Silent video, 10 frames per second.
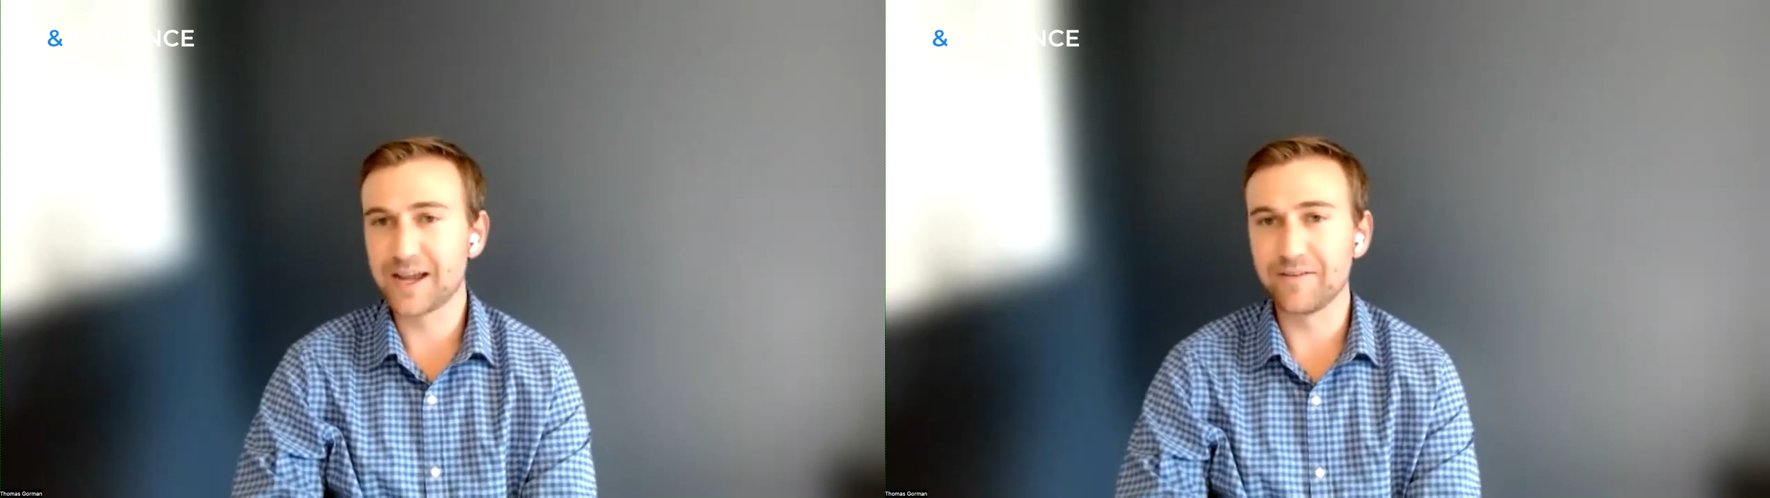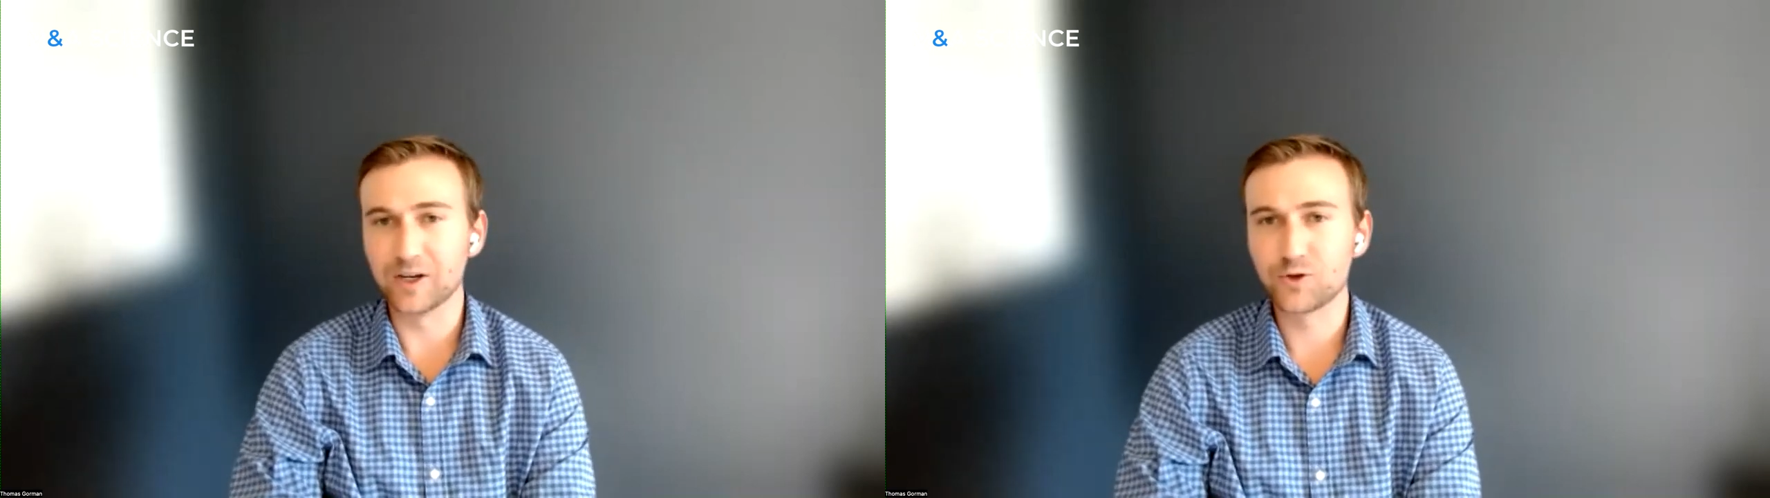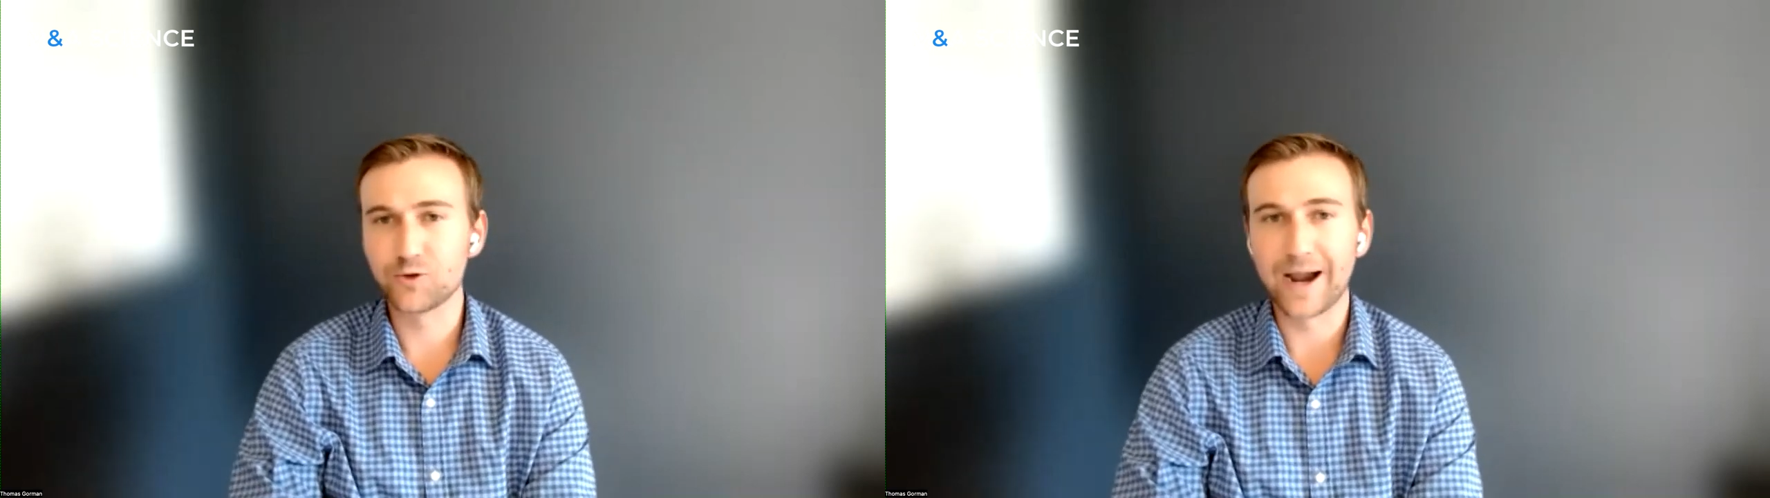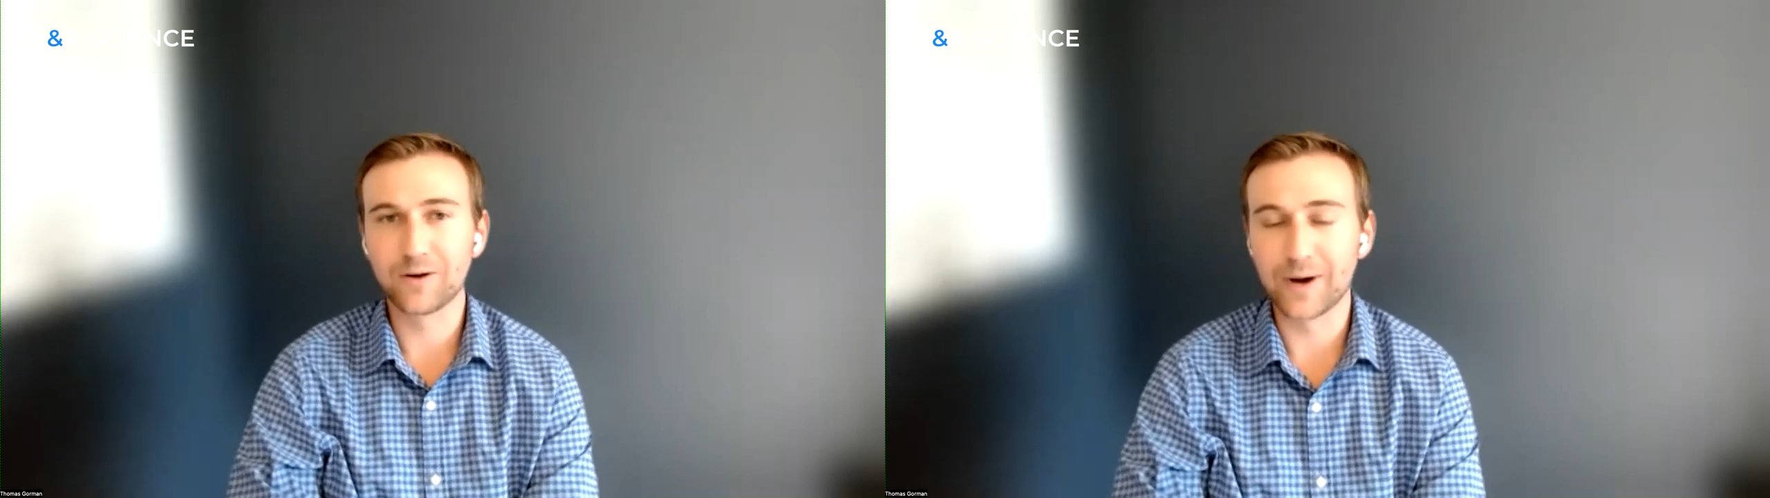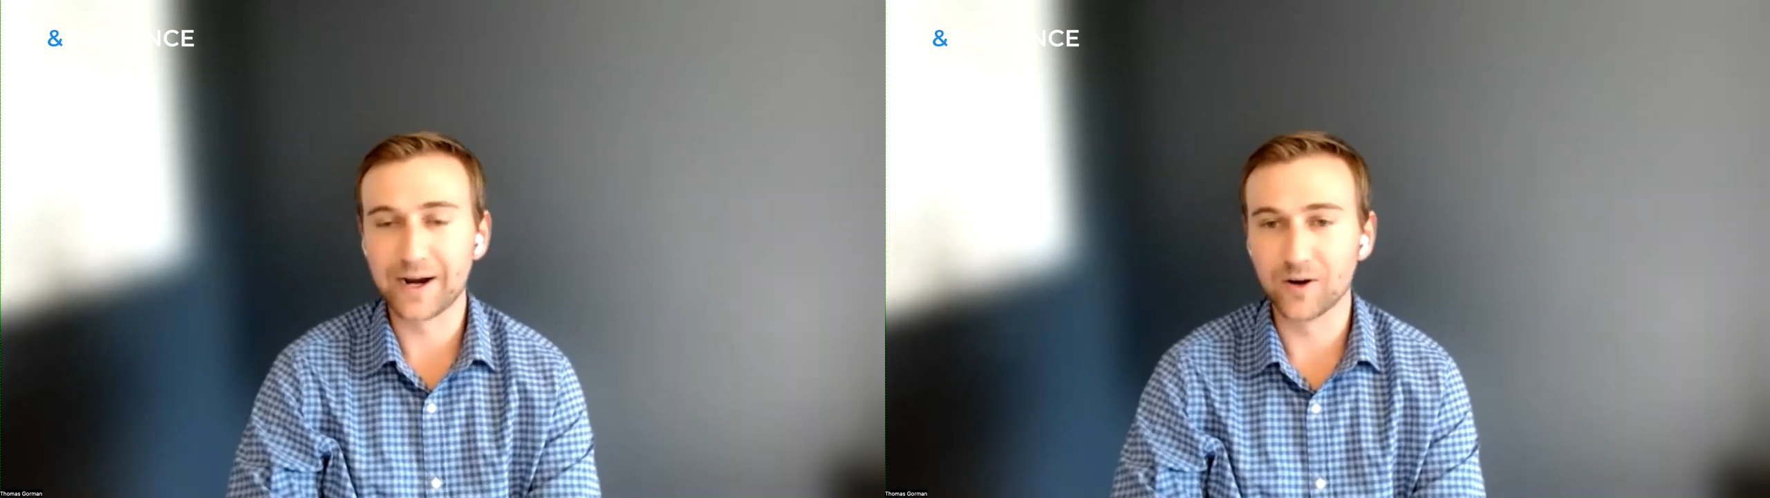having a
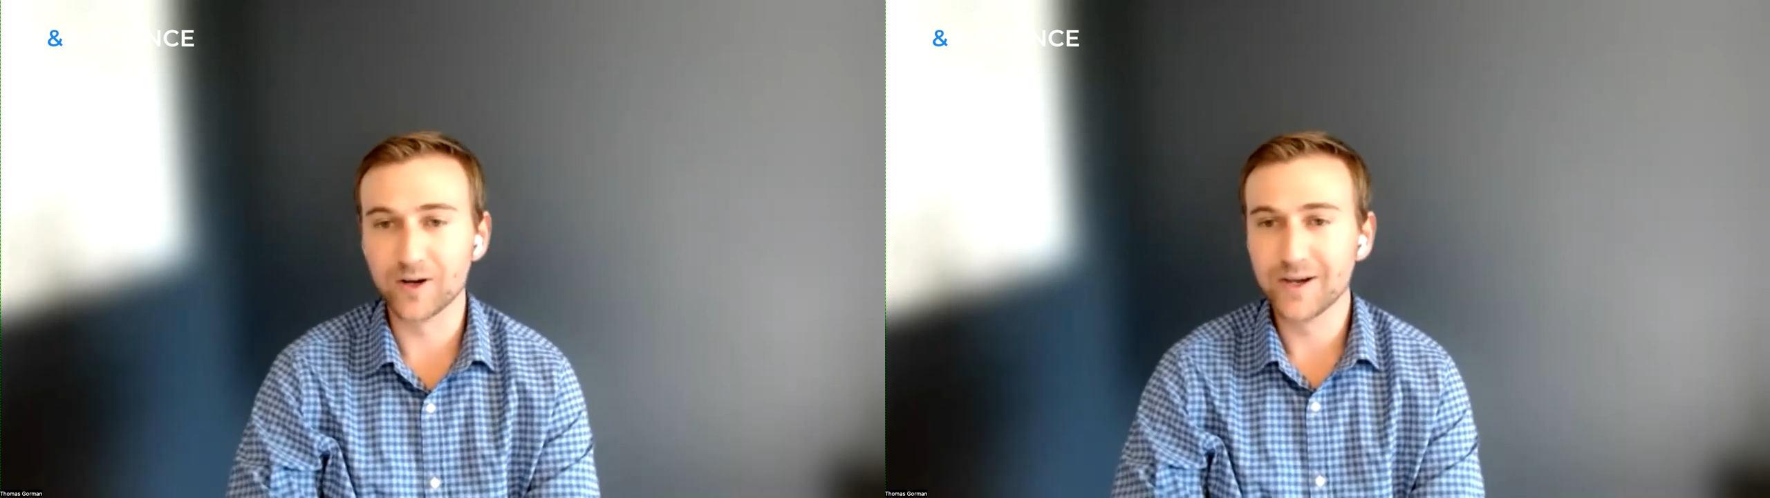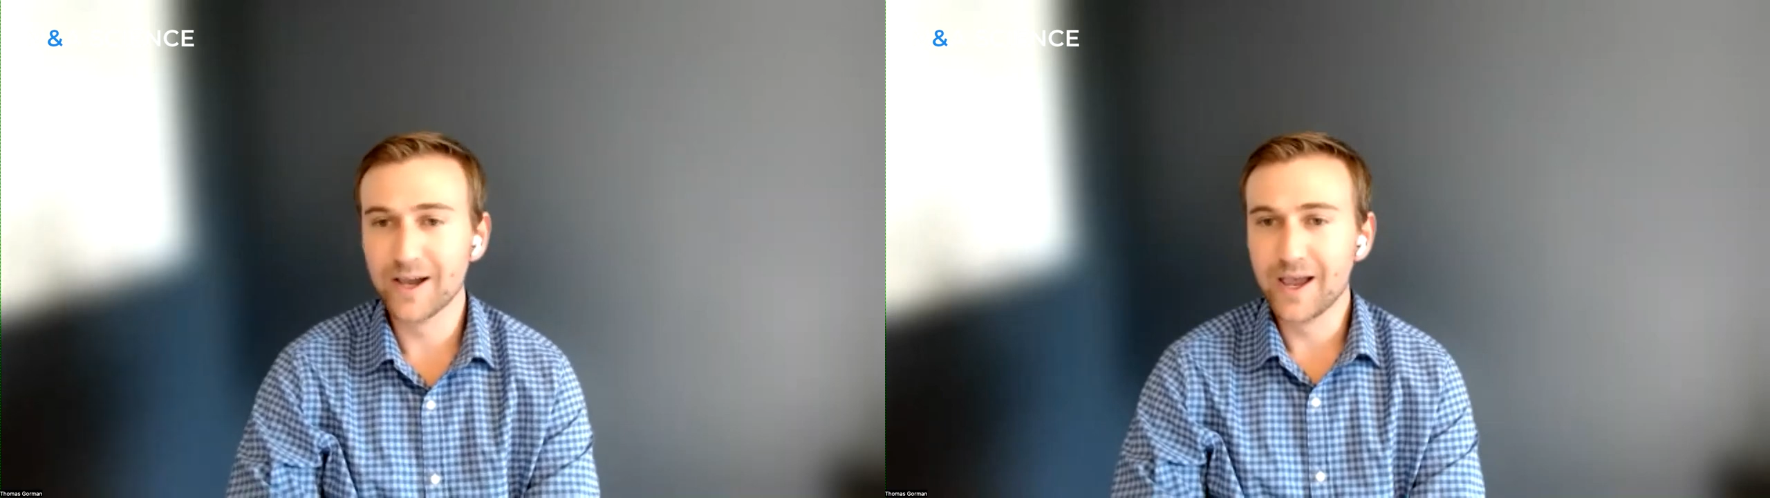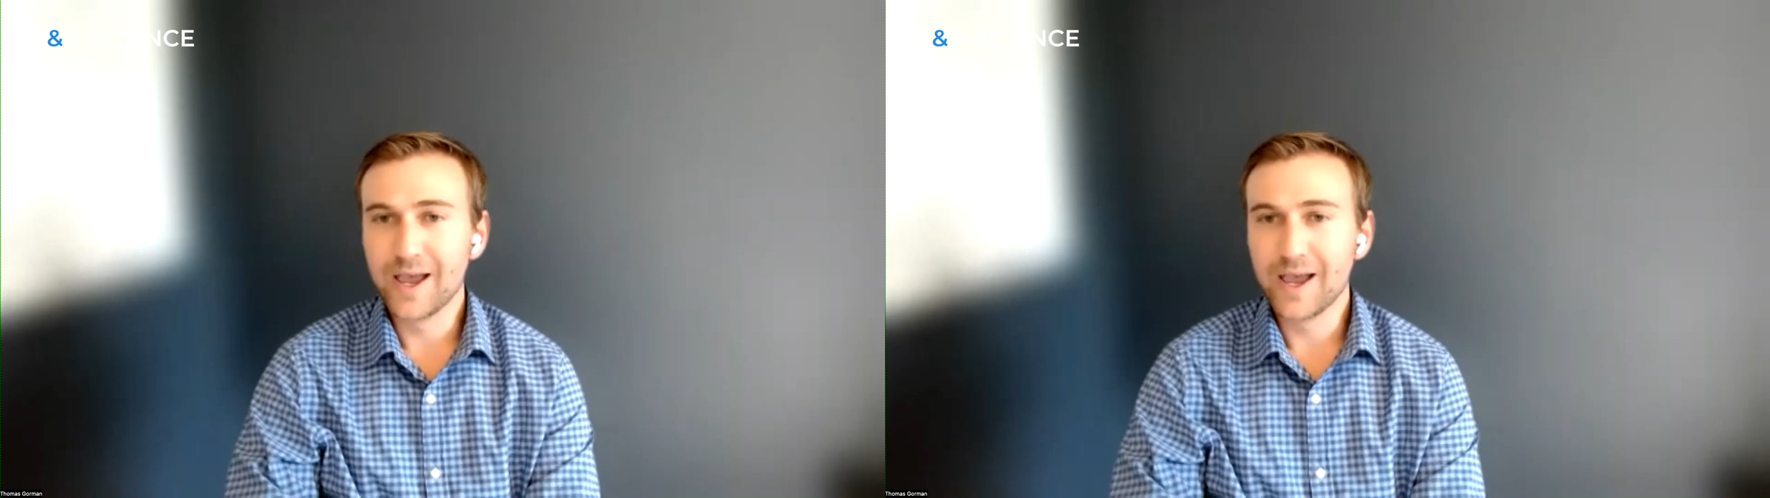track record